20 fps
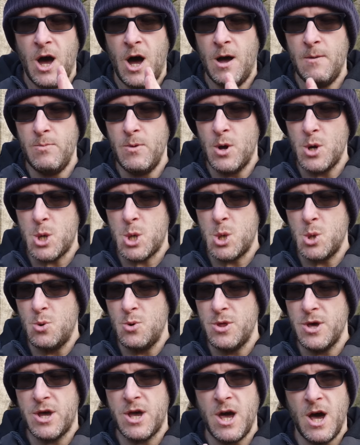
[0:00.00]
I'm not
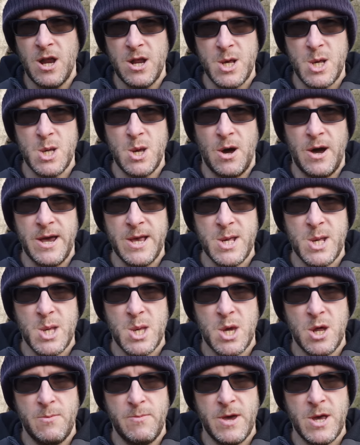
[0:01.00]
sure the color science
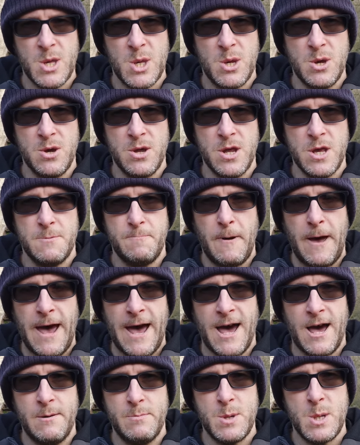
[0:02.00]
is going to be as good as
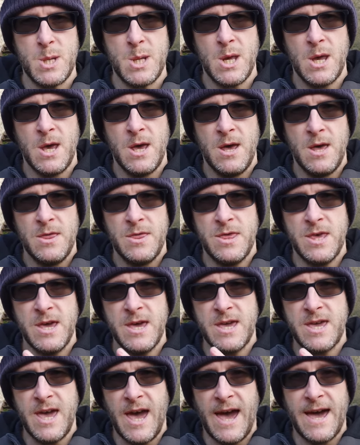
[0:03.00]
perhaps
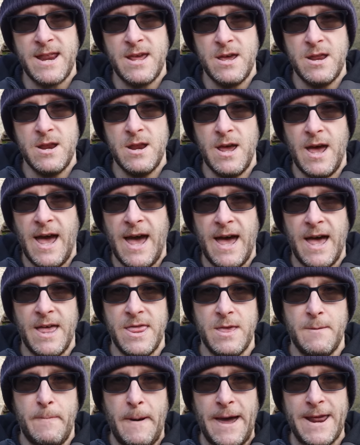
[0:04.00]
the Canon
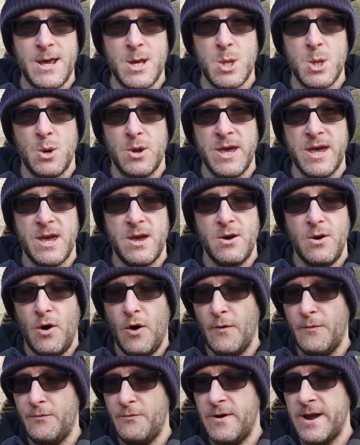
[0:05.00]
and the Panasonic
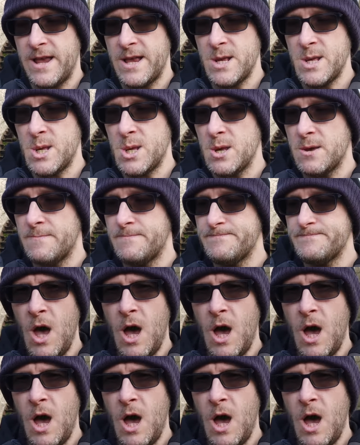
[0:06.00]
offerings.